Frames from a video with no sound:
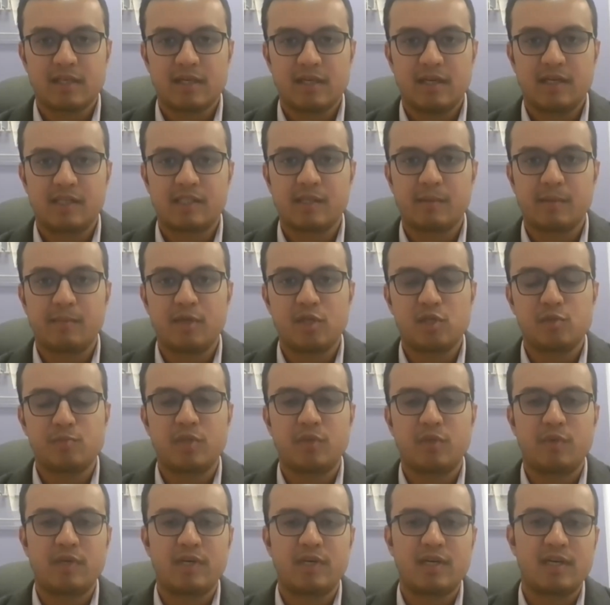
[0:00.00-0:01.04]
It's a bridge
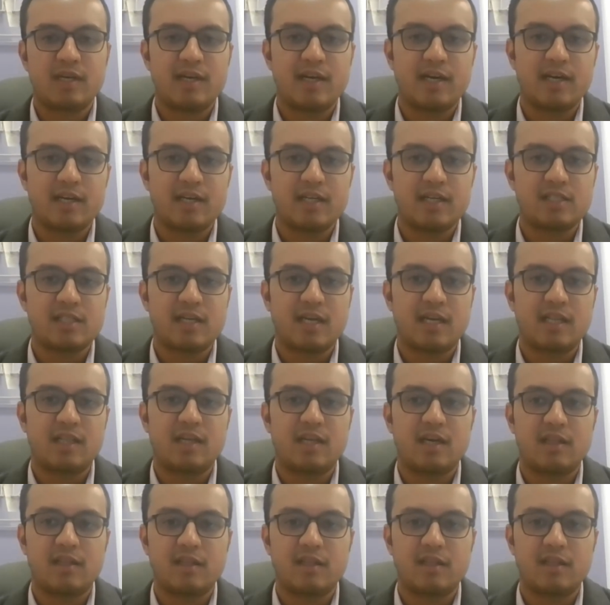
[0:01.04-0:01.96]
between the dentist and the